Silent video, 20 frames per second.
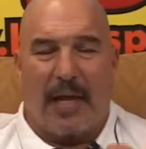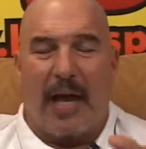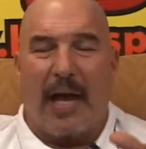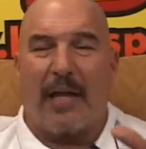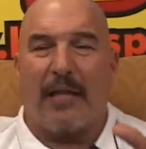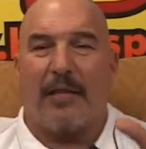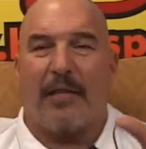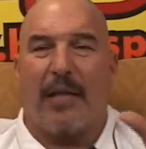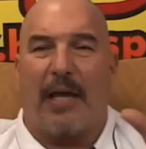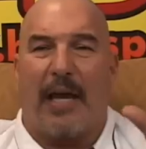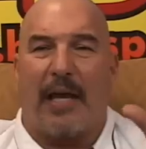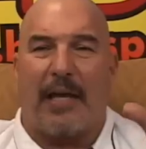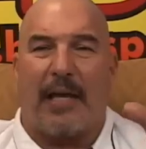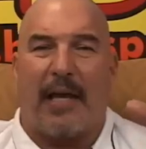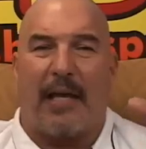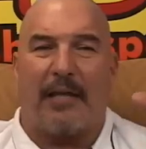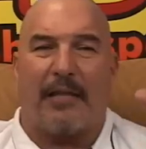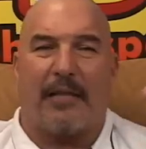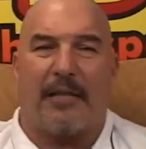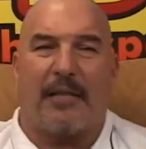I, I
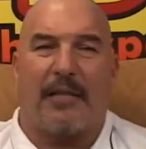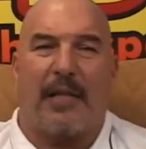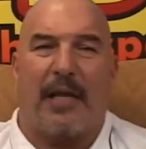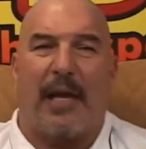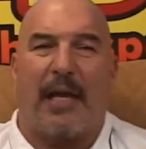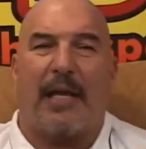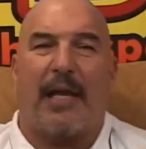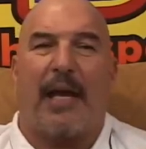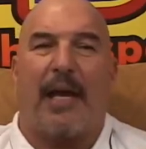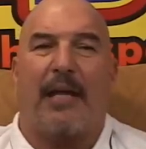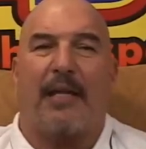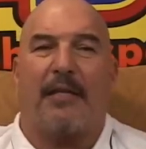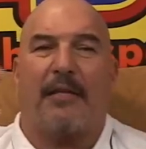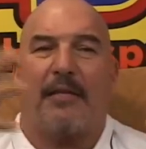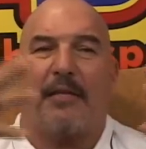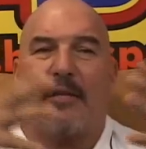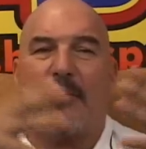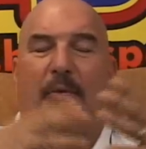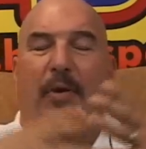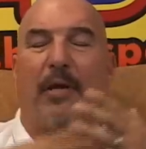got I
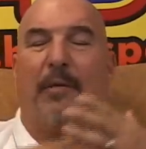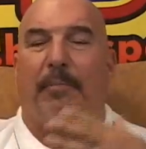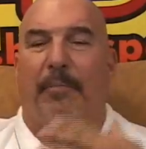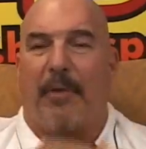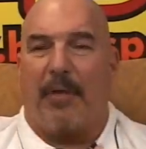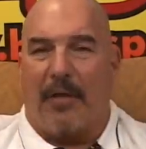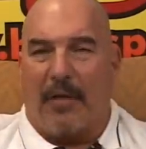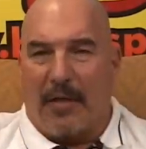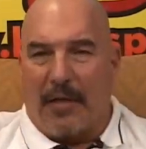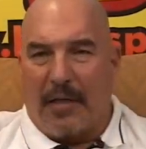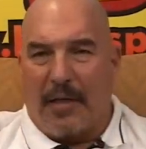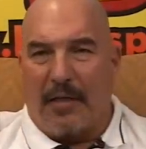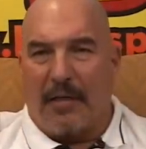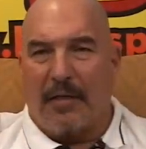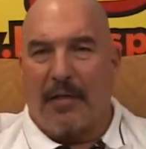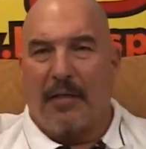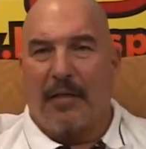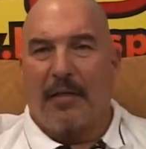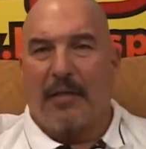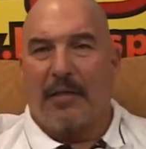got the
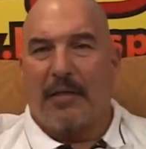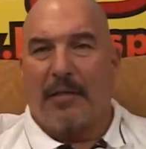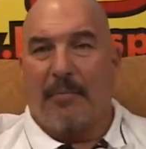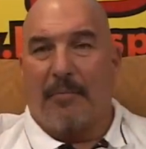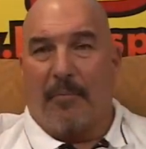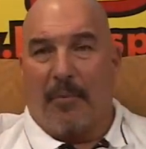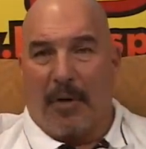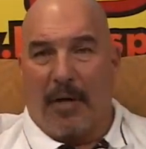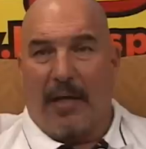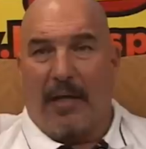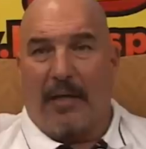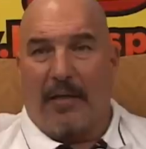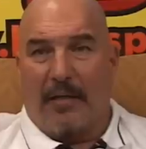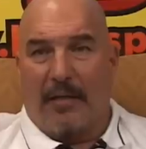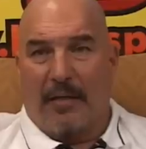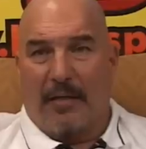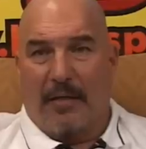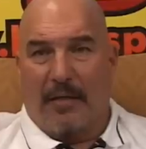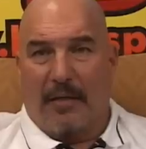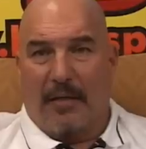credibility to
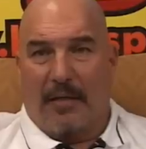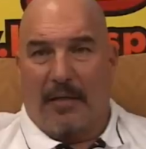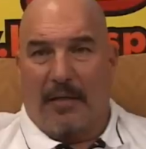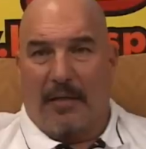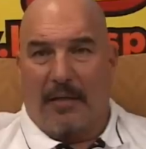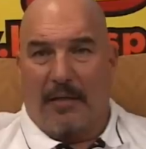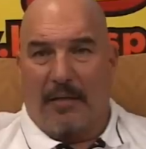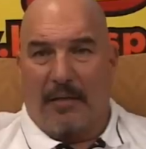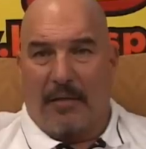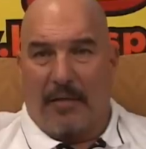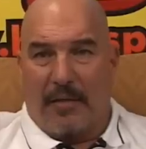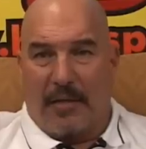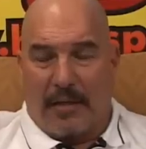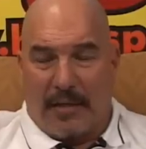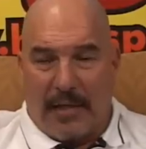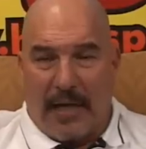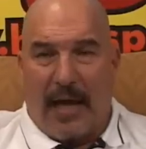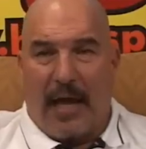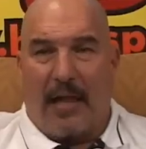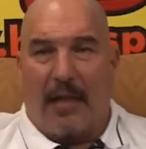bring the
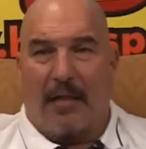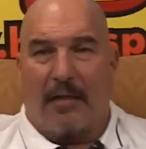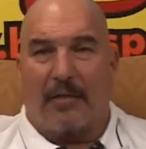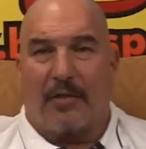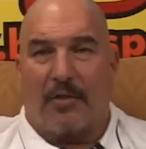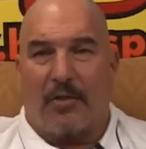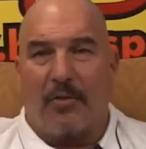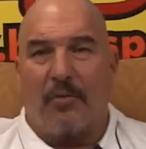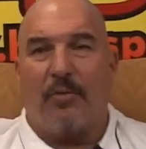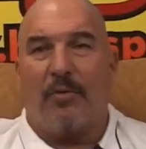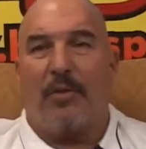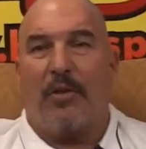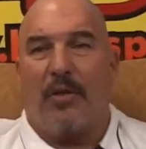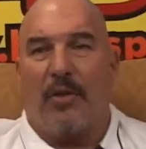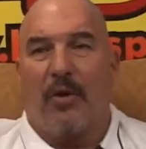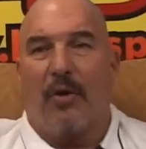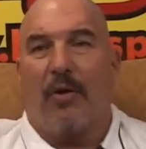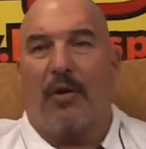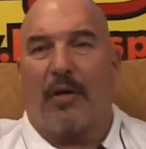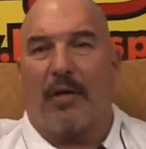talent to New
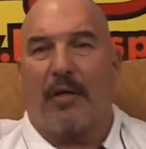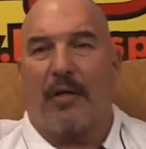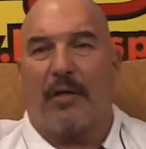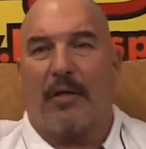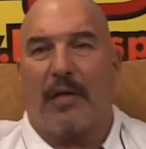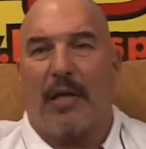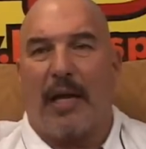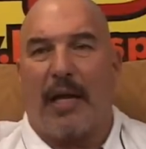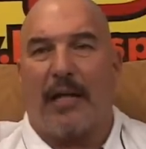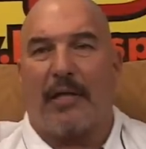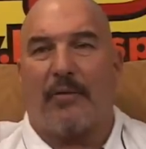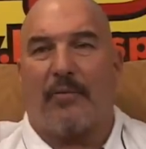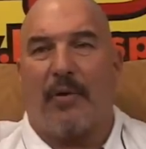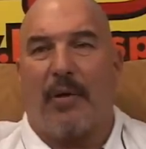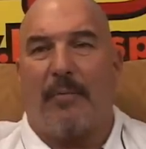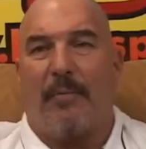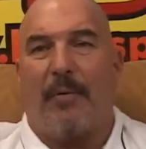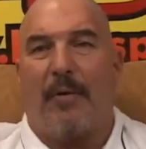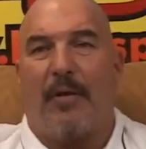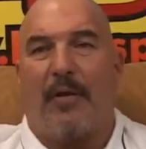York. I got the
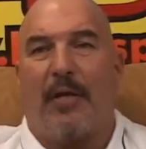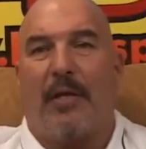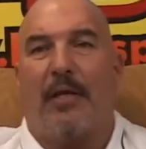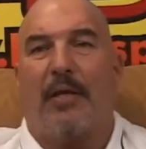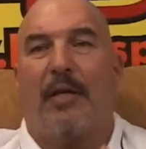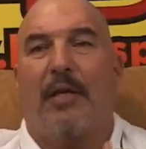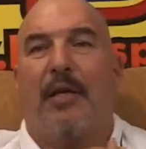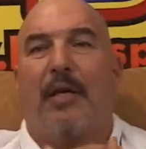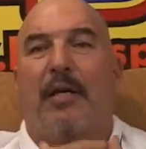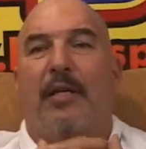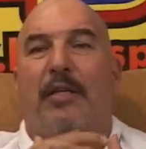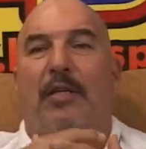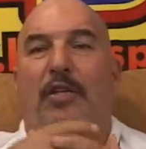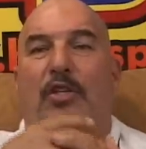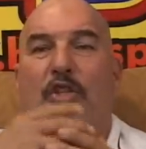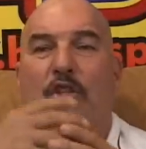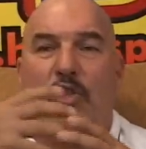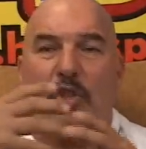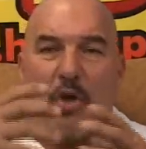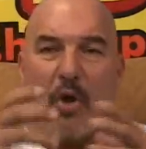credibility
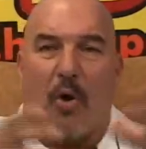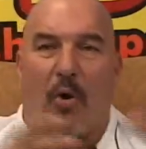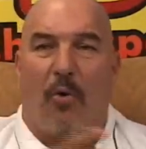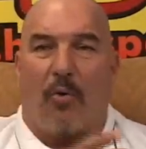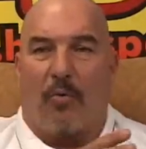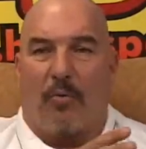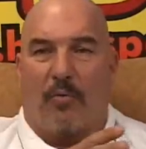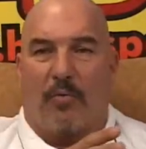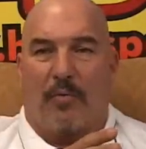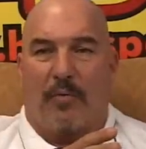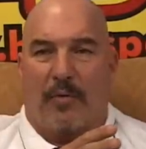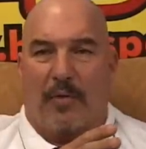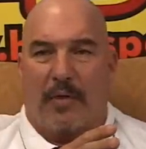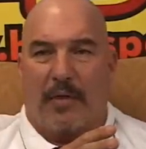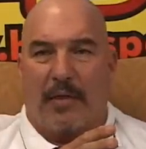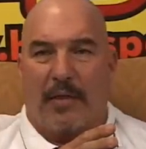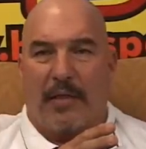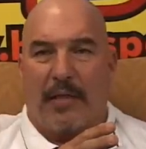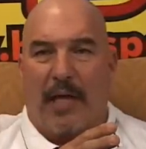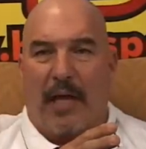to show
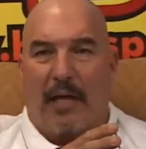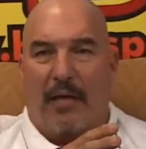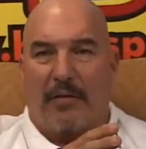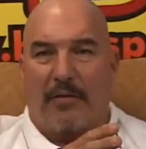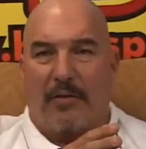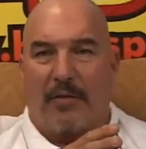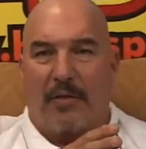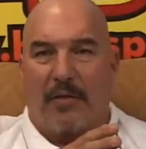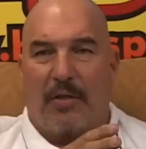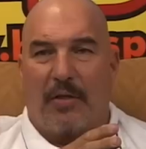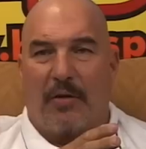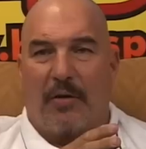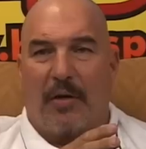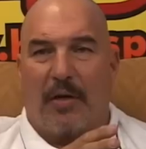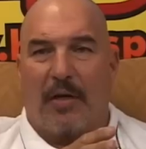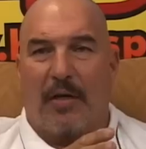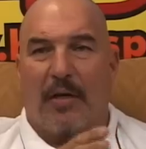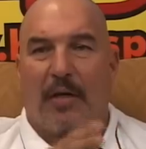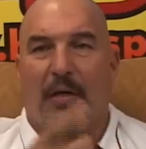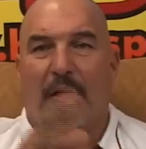the talent to New
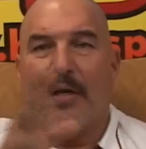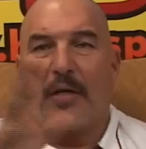York.